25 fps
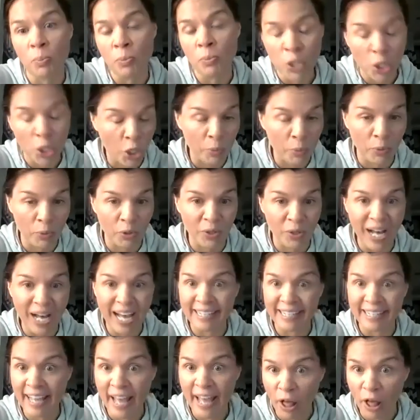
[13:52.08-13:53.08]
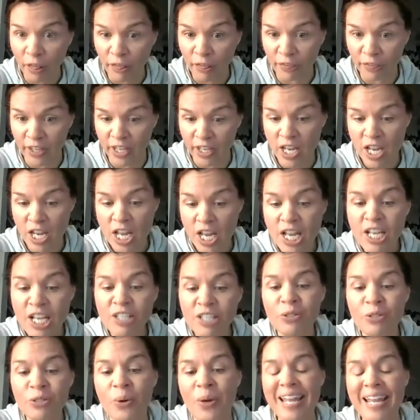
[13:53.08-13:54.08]
normal and healthy.
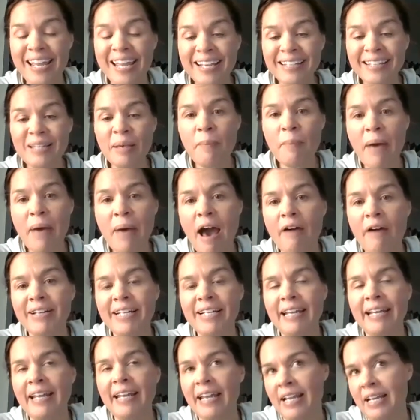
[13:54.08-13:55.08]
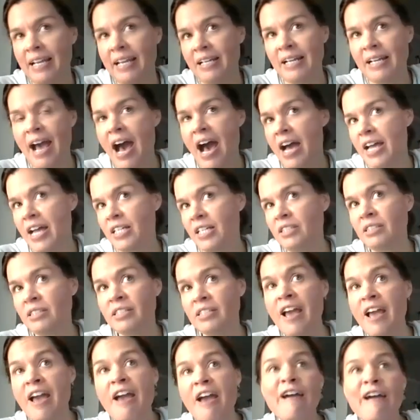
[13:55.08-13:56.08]
So it's about, again,
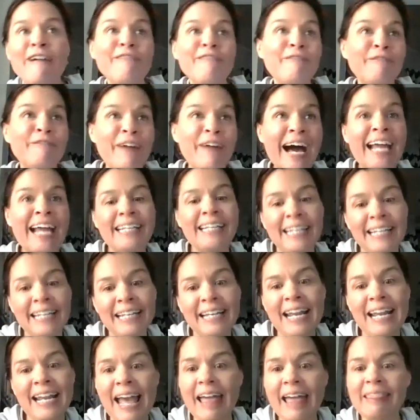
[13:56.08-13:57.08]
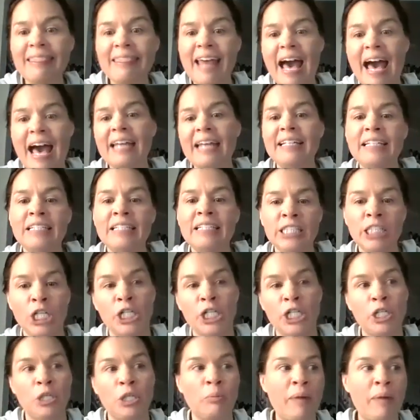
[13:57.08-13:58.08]
guys, finding that
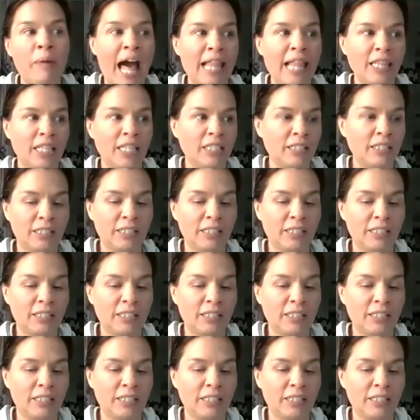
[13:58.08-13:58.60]
internal balance.